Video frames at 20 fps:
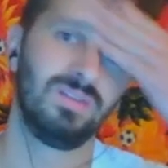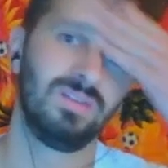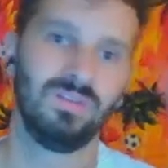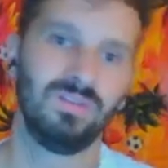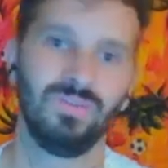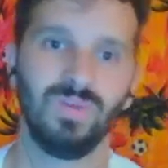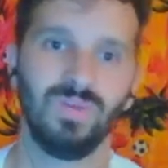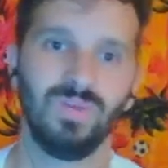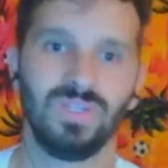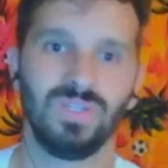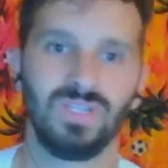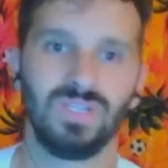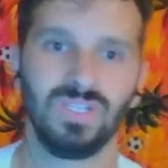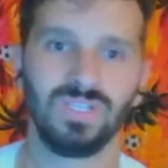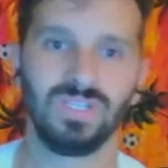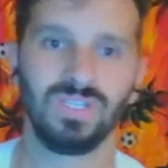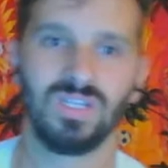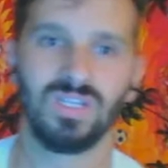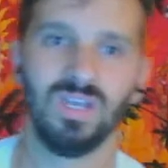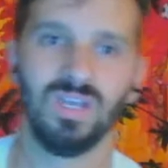which
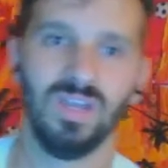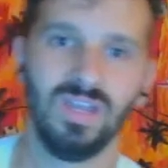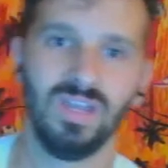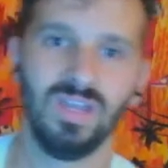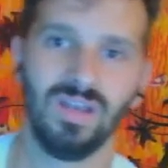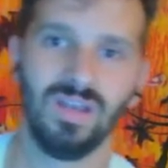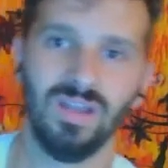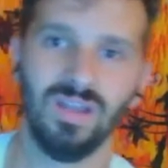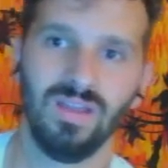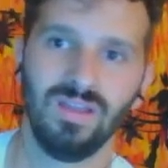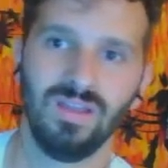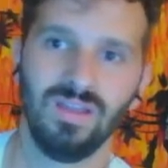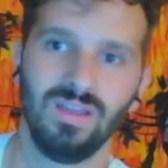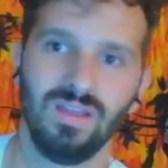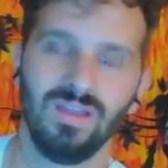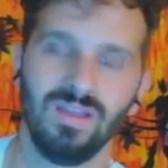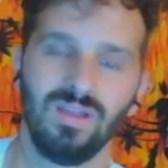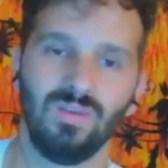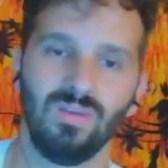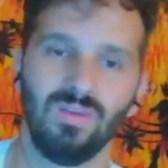is good.
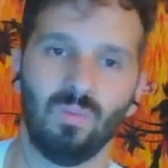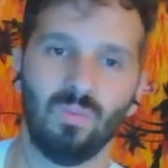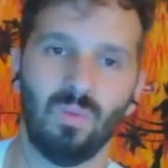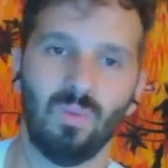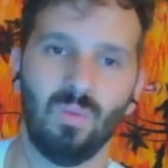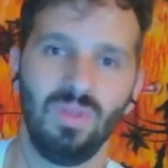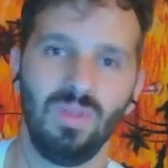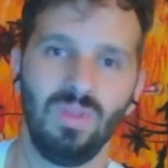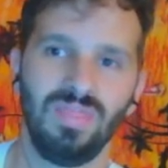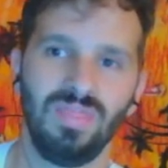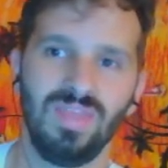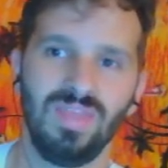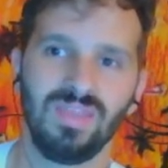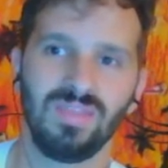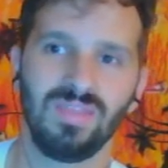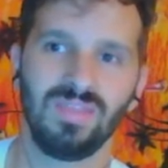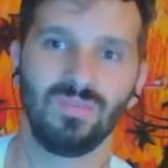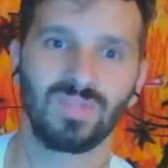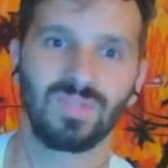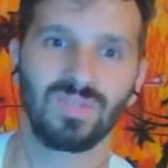Well, one thing
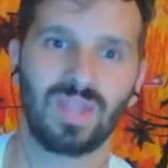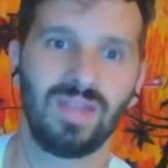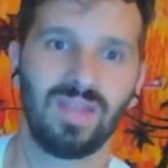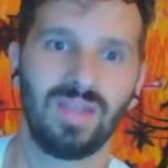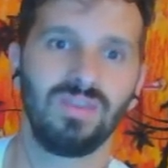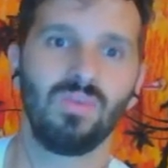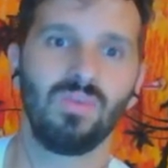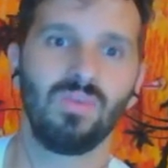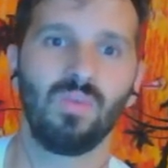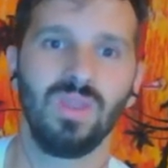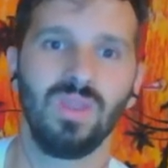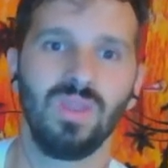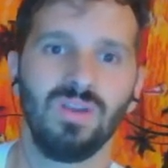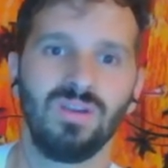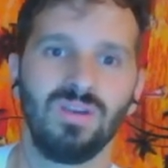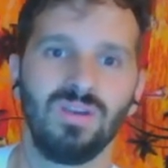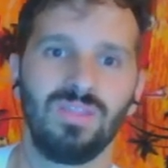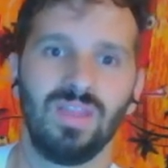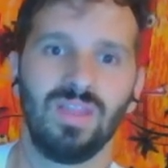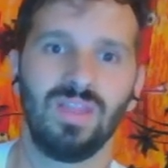that was kind of
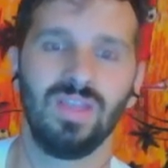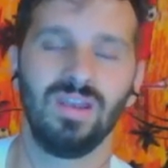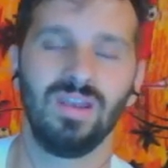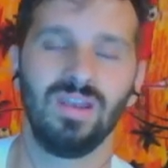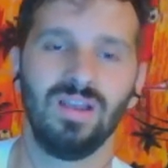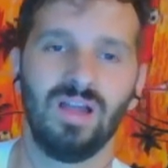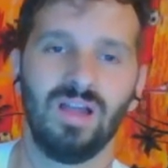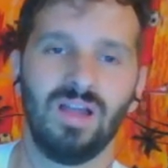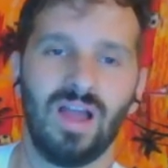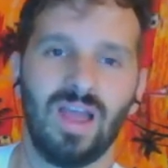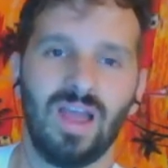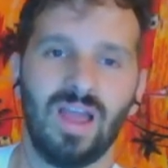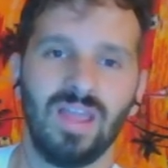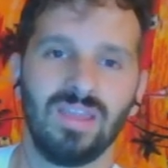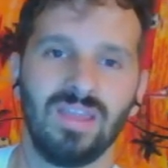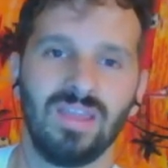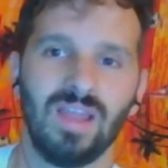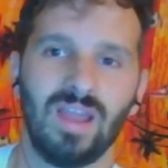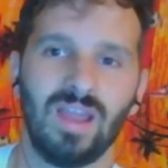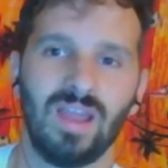weird that
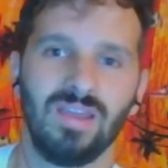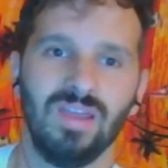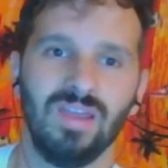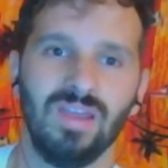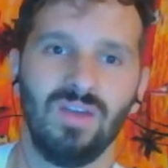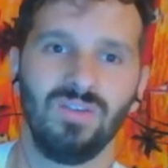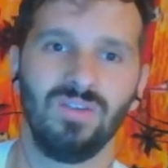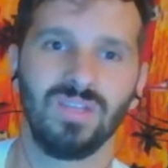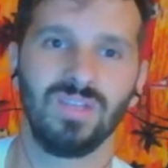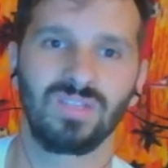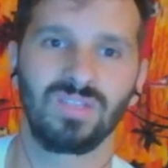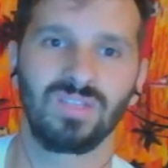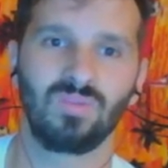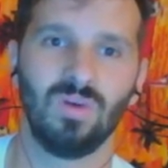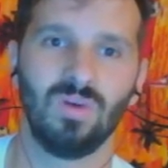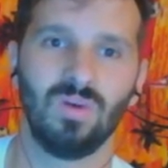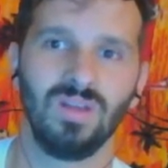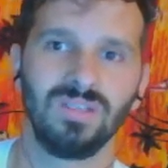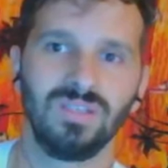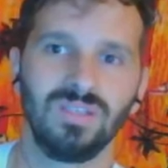I noticed
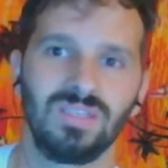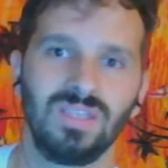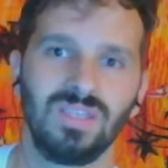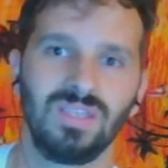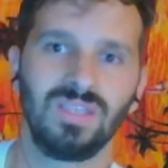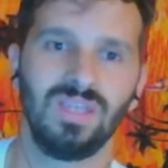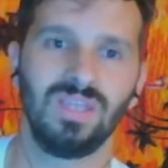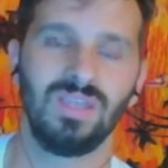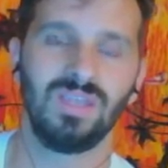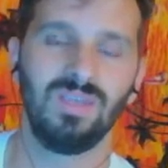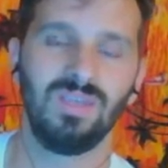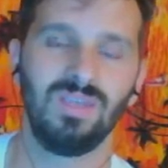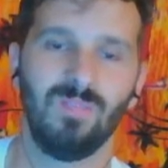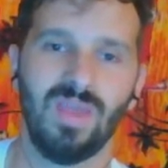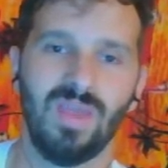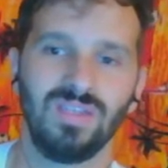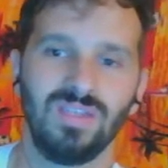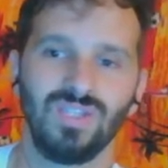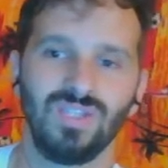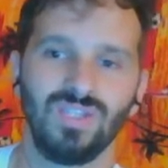was he
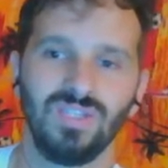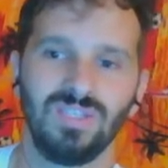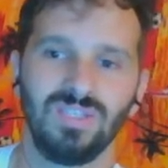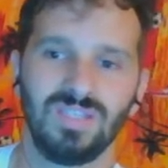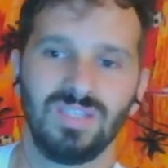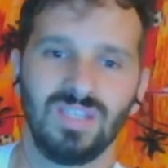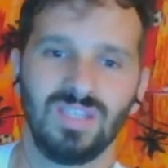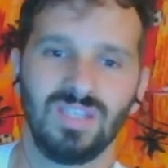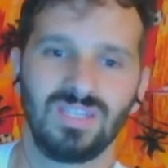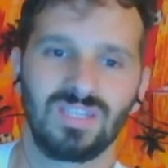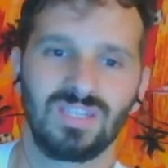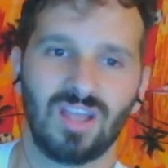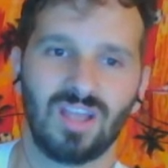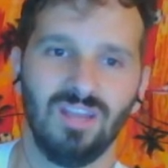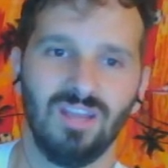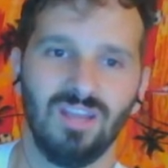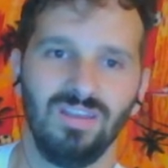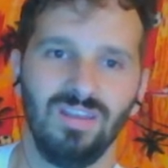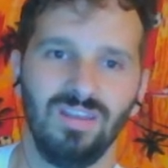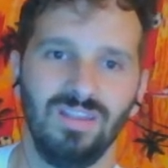mentions his
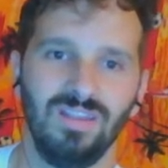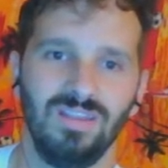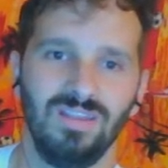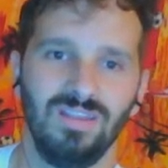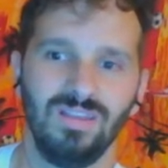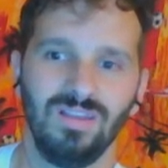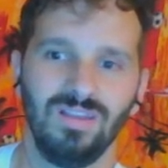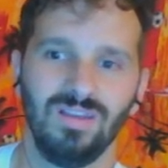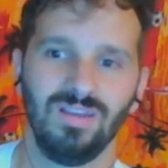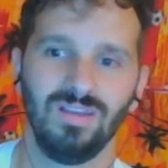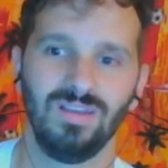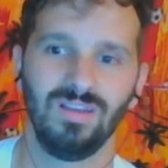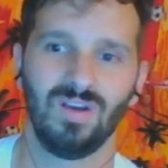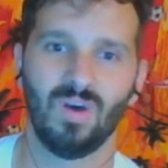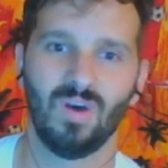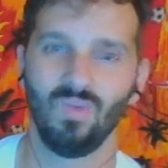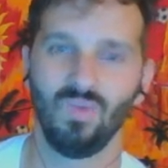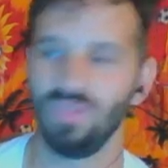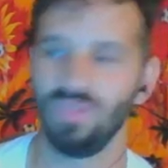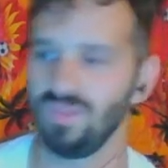son
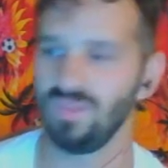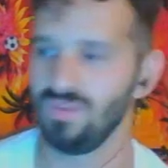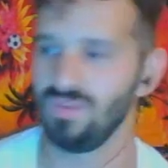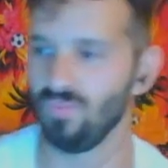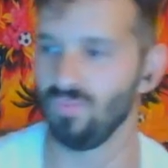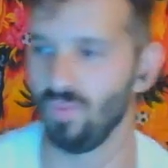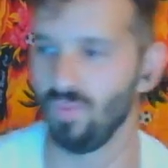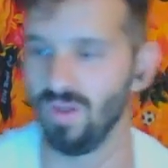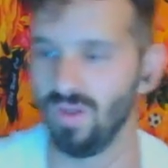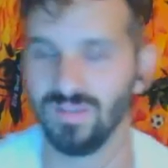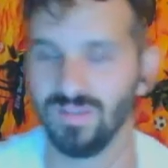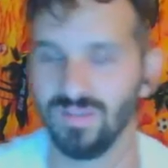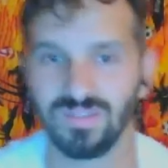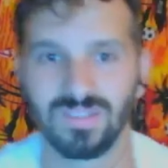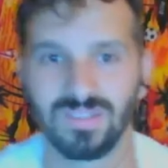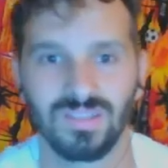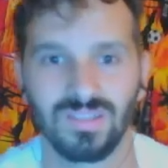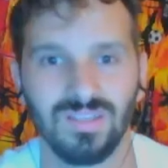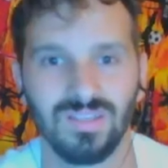only once,